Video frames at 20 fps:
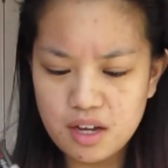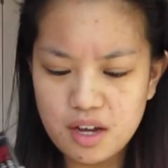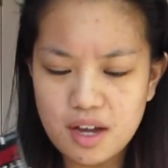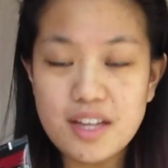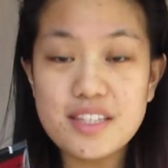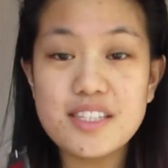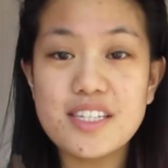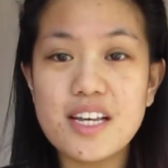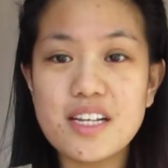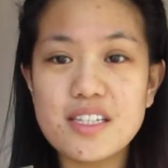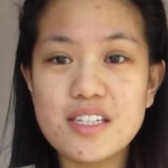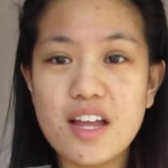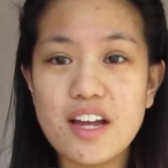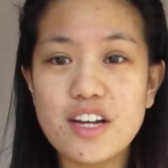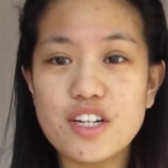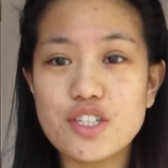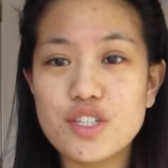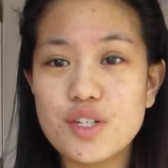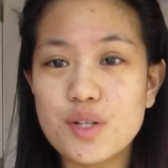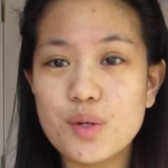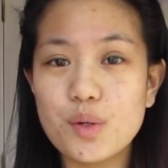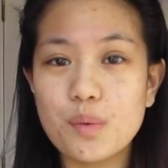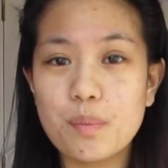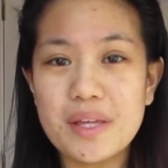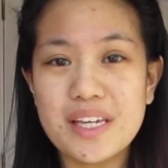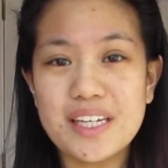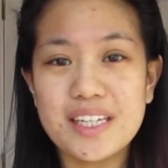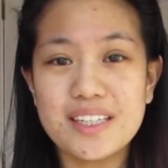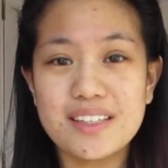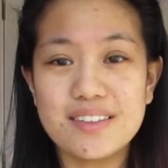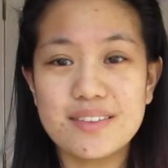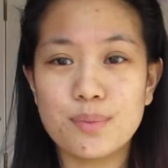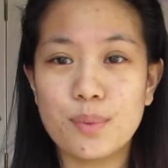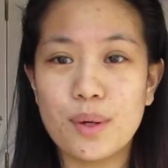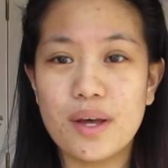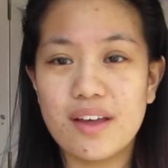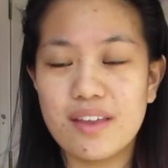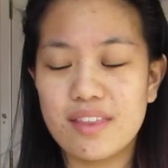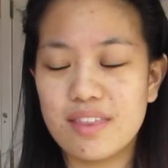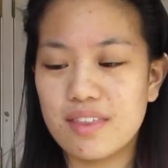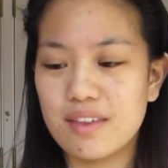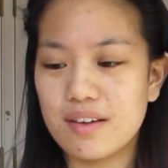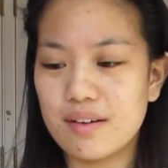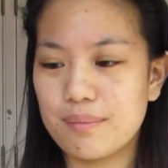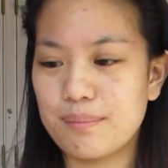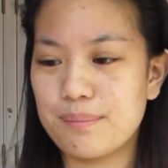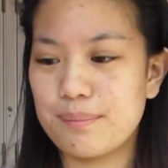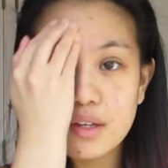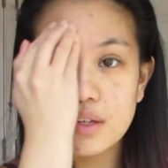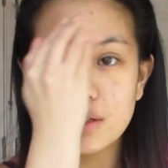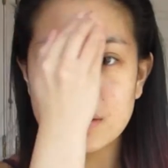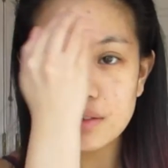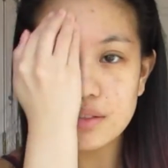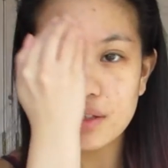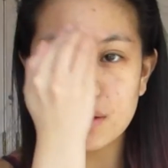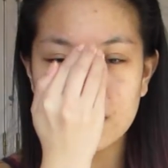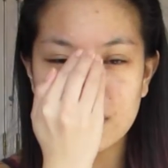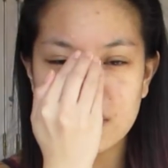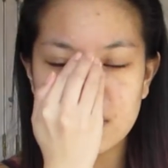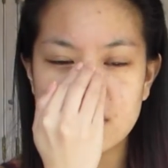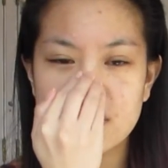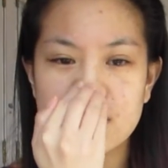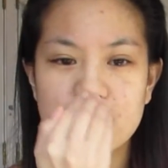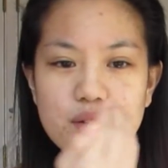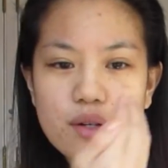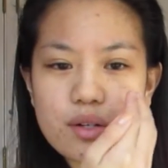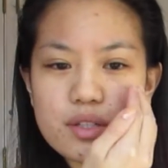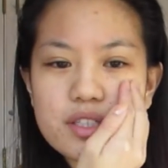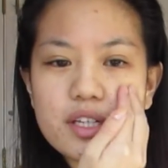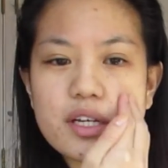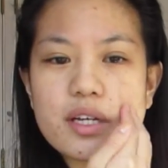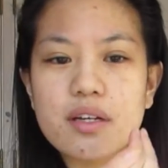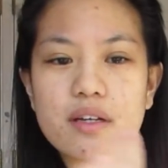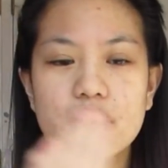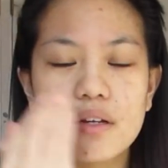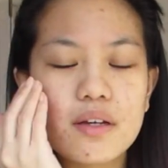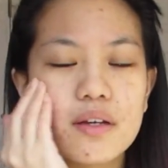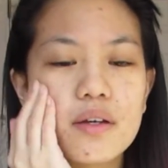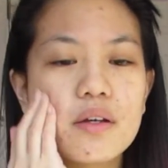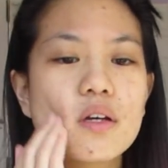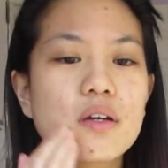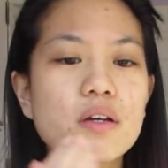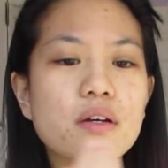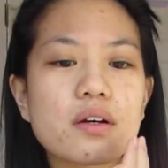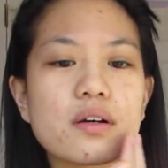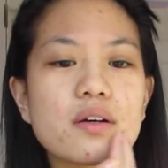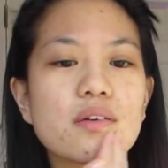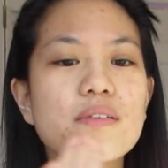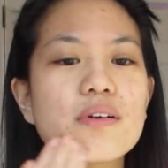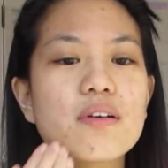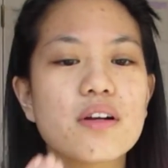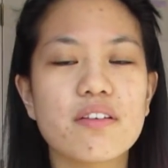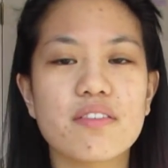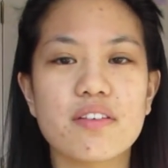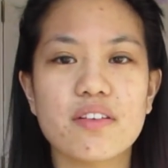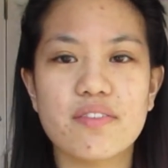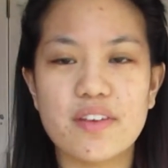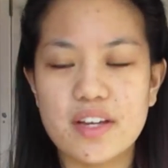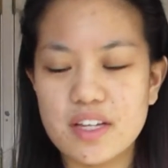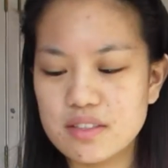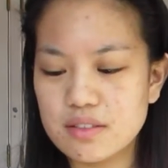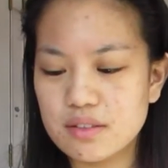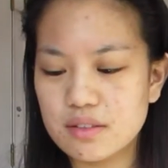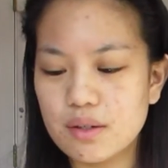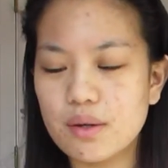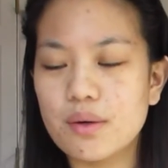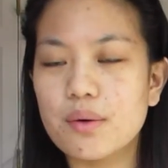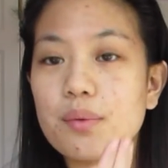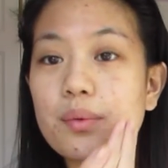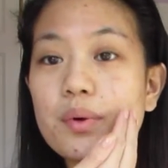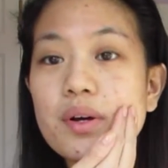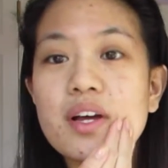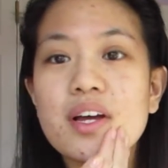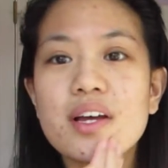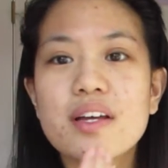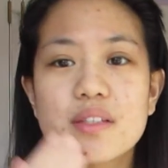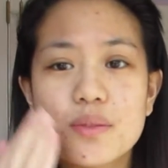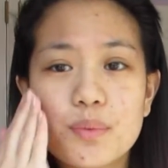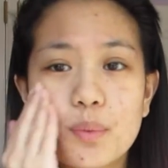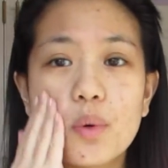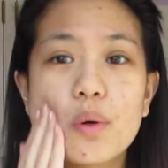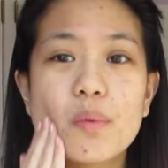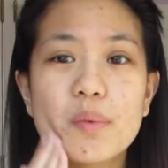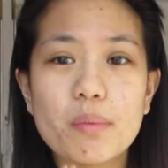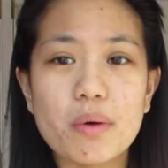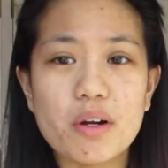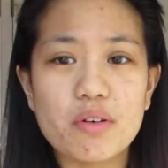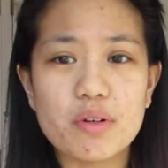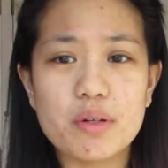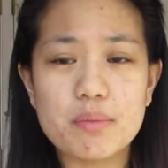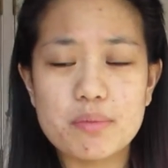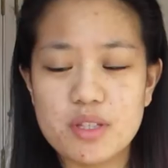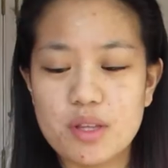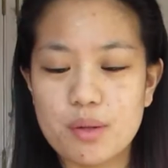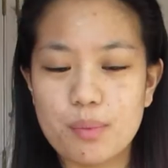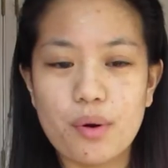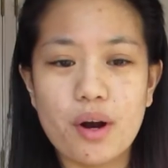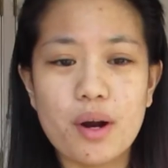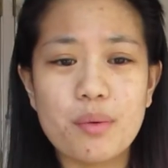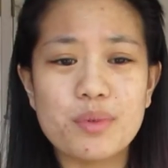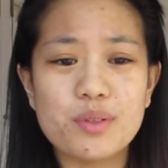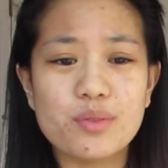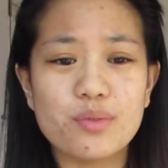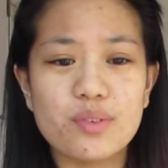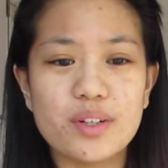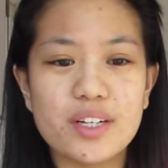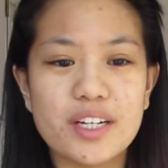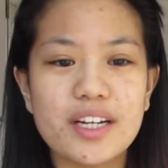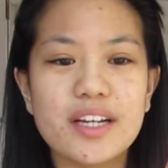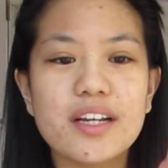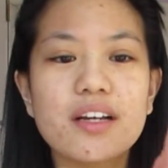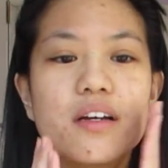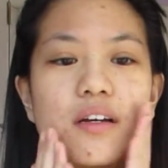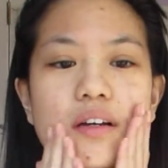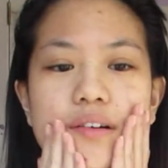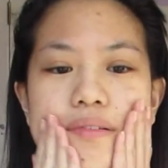I'd say it's like 2 peas worth. So then just dot it all over the face. Oh, it's warm in my room, so the primer's really